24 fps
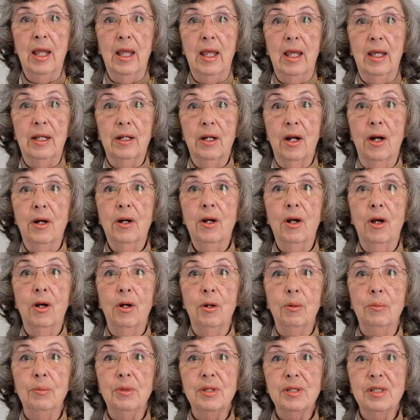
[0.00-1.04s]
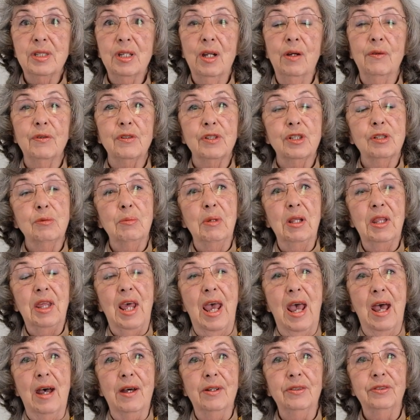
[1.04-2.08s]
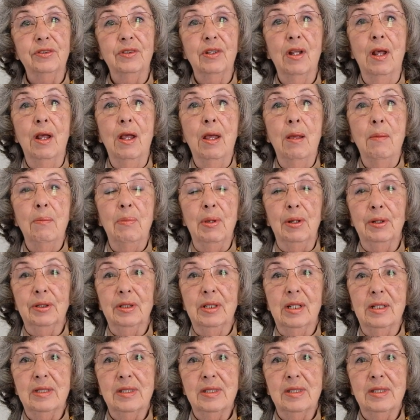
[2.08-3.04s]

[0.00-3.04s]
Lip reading: in our home, the Silversmith House, built in